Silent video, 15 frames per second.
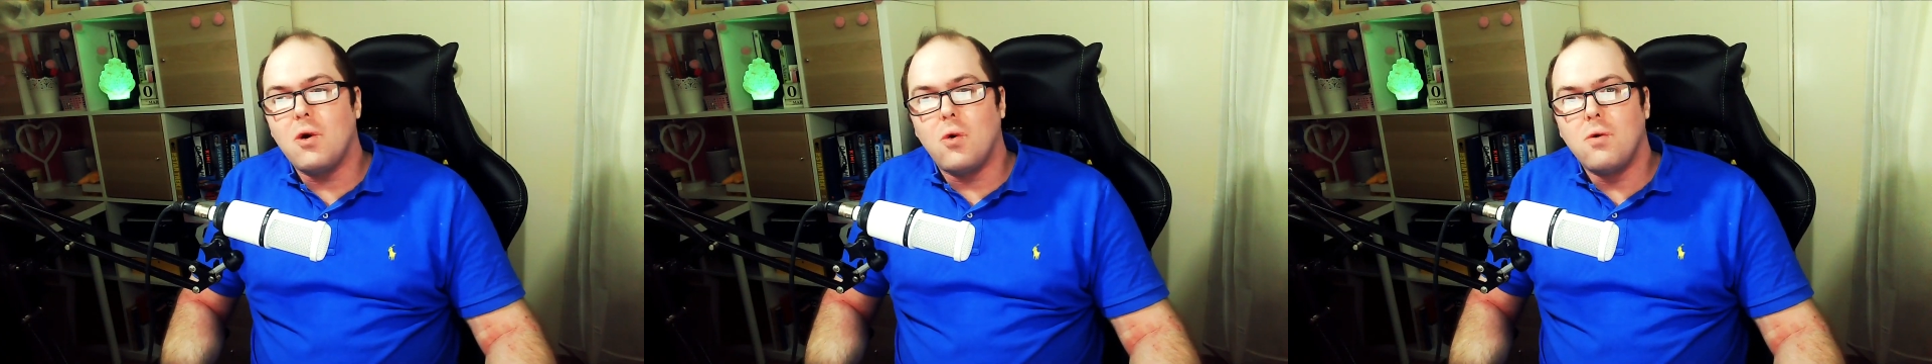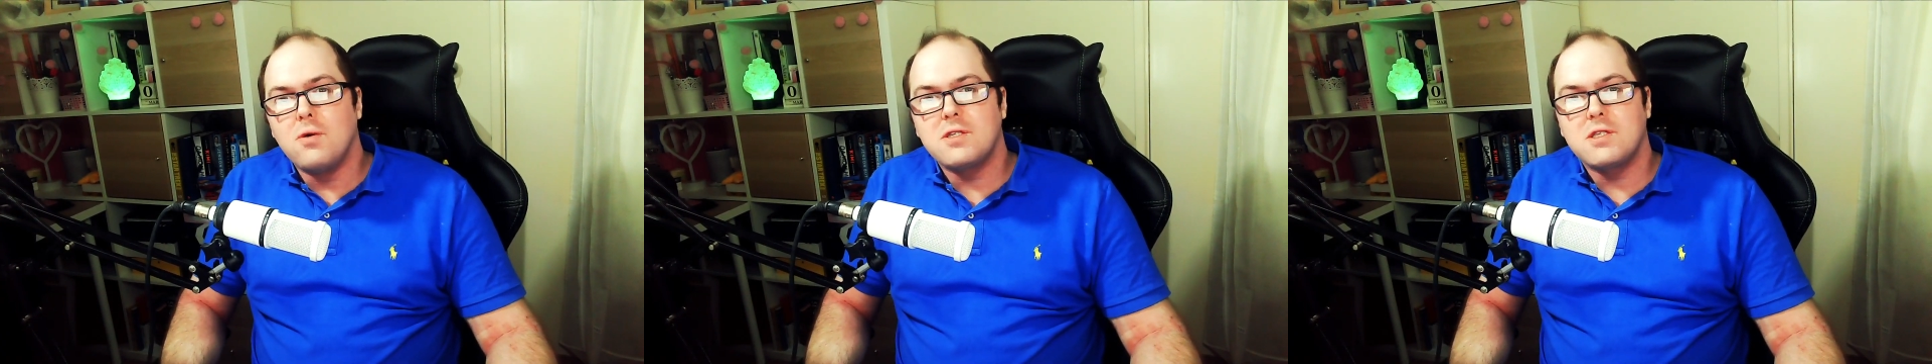
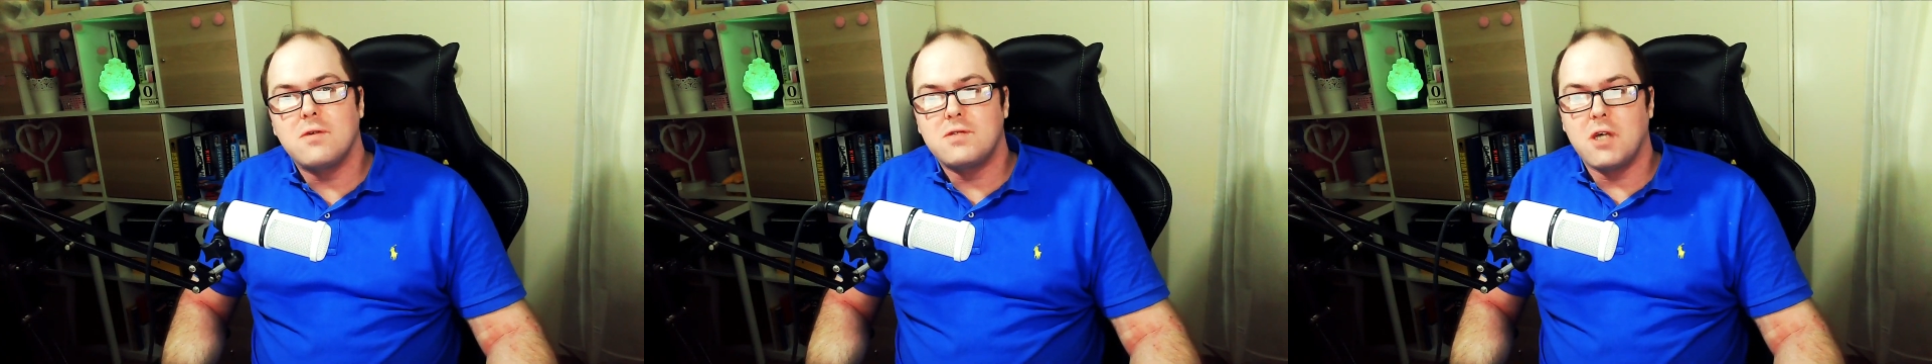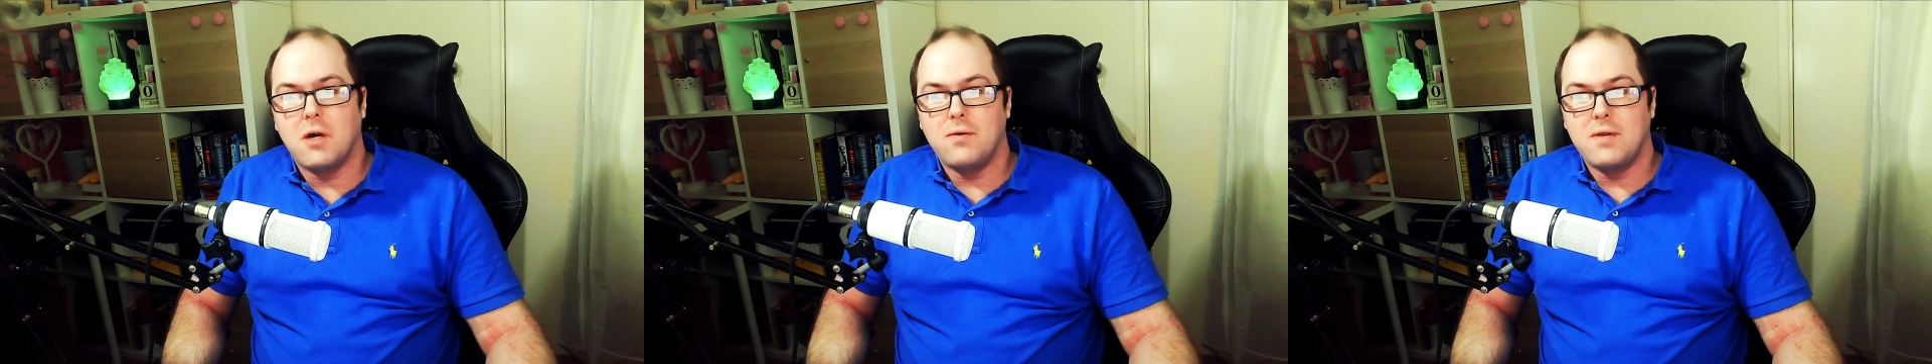also
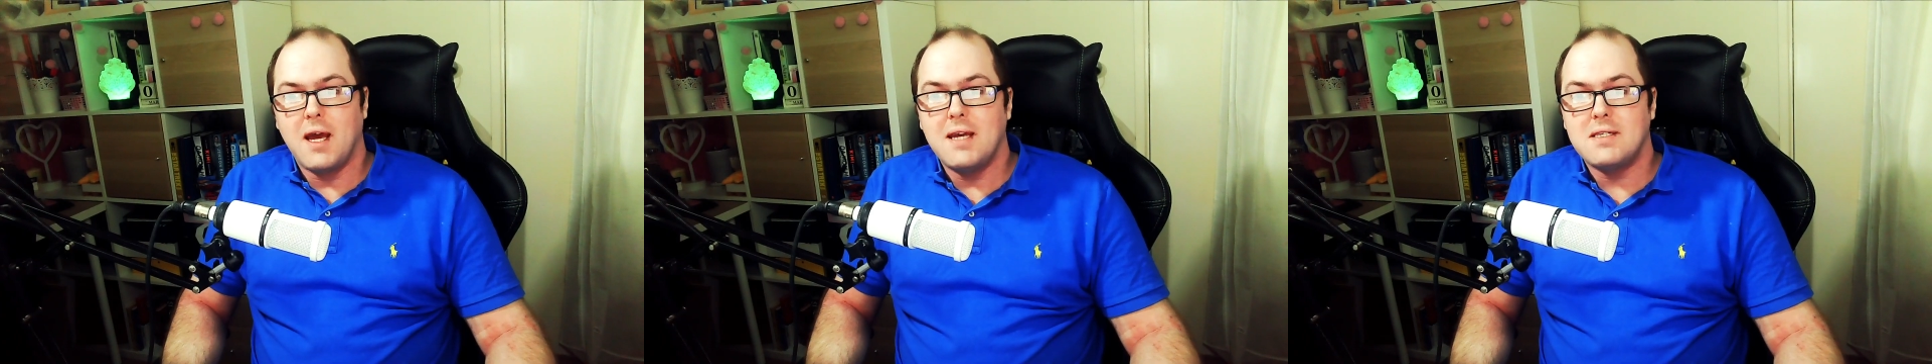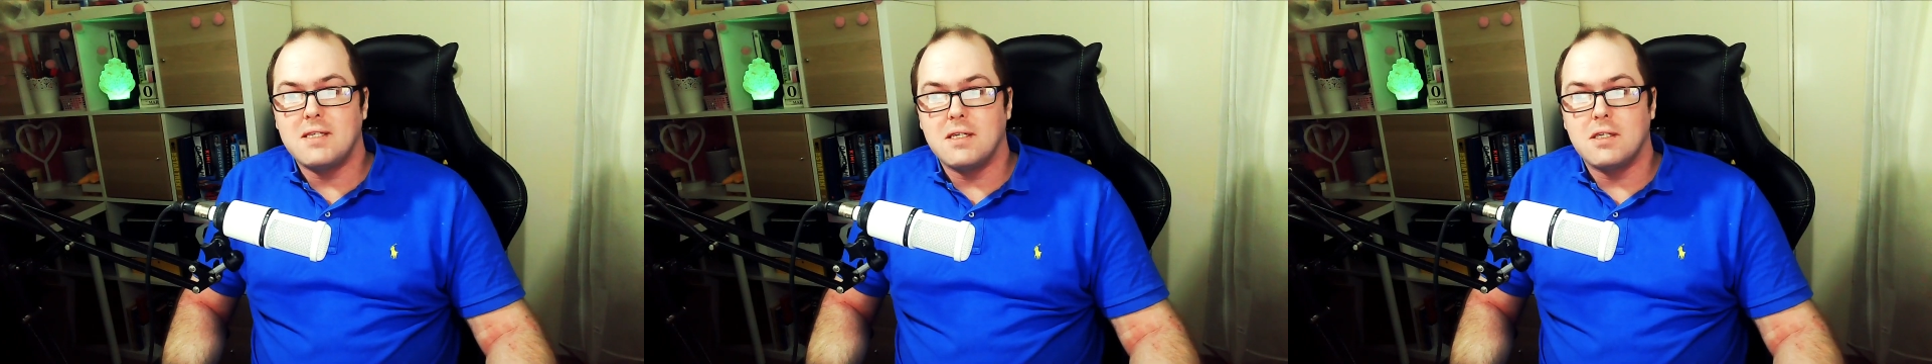
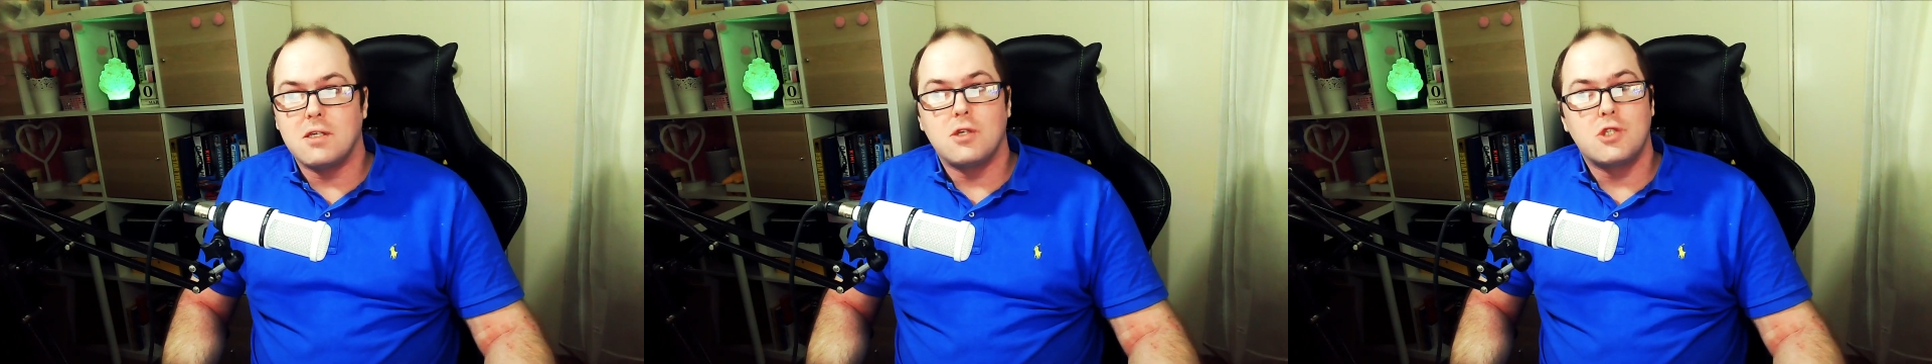donated